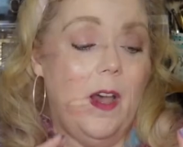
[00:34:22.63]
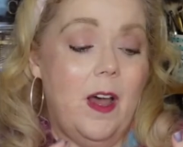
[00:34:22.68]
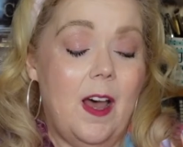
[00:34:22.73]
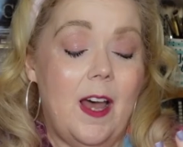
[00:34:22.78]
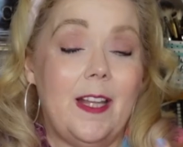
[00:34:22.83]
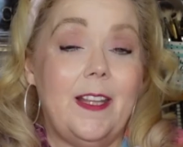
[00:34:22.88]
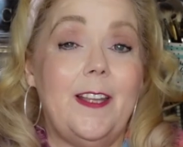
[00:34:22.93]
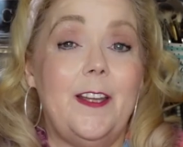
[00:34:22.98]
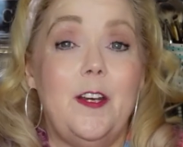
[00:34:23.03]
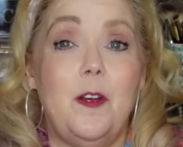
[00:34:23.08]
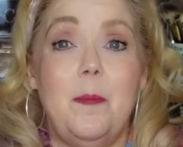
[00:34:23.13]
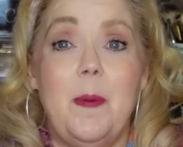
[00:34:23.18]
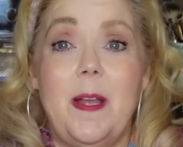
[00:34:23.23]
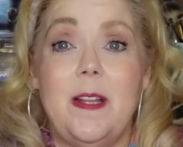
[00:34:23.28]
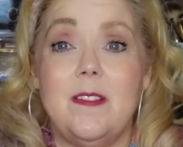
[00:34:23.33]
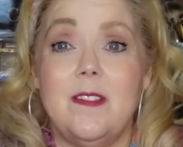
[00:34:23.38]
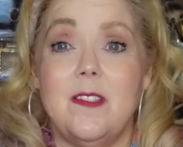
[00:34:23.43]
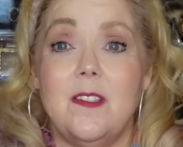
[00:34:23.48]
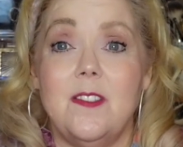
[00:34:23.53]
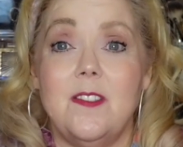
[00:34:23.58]
eyeliner
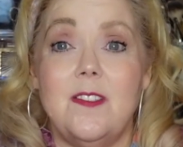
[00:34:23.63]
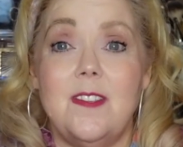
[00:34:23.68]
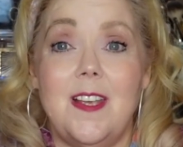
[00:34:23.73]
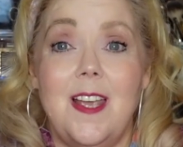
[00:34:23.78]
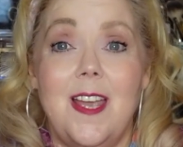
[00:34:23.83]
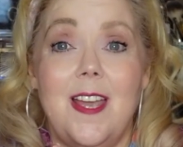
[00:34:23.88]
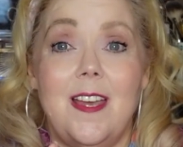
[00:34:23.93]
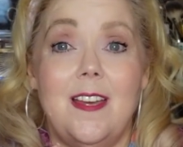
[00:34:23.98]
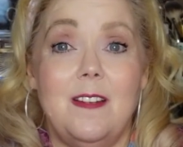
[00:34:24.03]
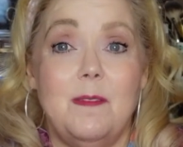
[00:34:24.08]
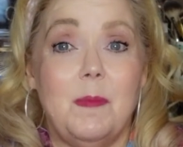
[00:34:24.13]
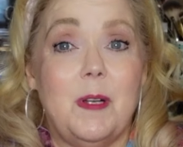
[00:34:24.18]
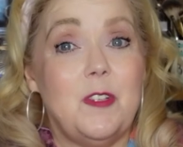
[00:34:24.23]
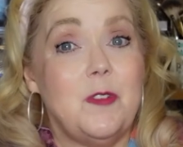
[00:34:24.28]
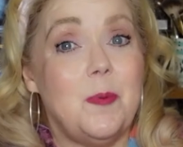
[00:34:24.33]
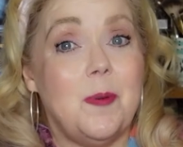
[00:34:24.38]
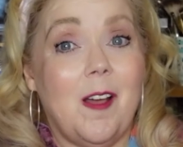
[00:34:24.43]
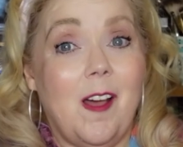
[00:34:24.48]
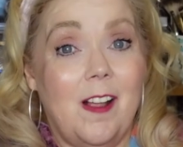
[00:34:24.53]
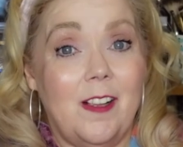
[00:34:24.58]
pencils, and
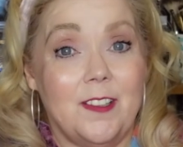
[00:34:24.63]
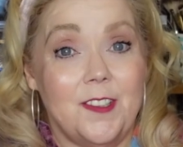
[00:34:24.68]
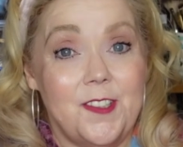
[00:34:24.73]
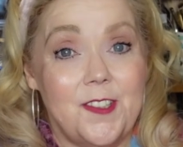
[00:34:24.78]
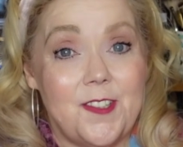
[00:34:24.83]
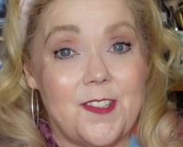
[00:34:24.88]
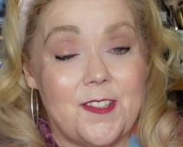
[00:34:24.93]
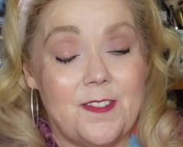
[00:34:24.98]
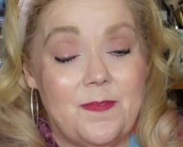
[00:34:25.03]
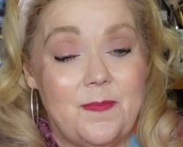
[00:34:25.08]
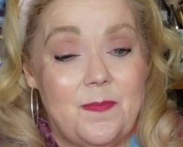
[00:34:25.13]
multiple colors.